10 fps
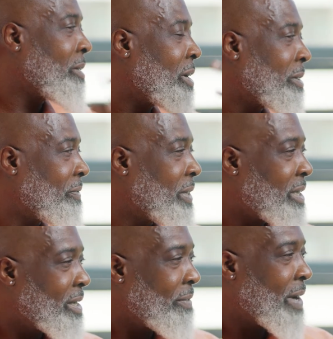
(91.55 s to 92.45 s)
goes
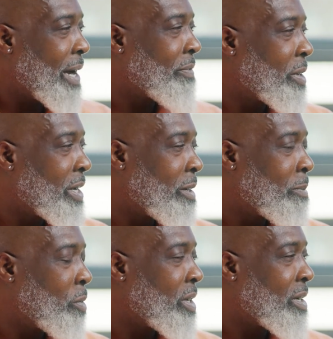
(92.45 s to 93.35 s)
fishing at 5:30 in the
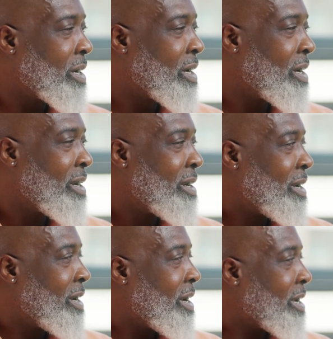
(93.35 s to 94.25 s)
morning?
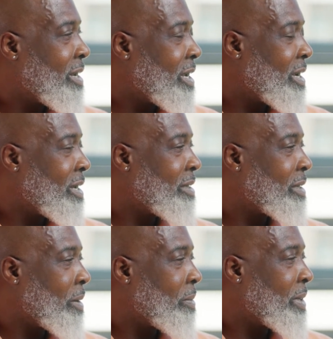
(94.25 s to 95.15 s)
And then so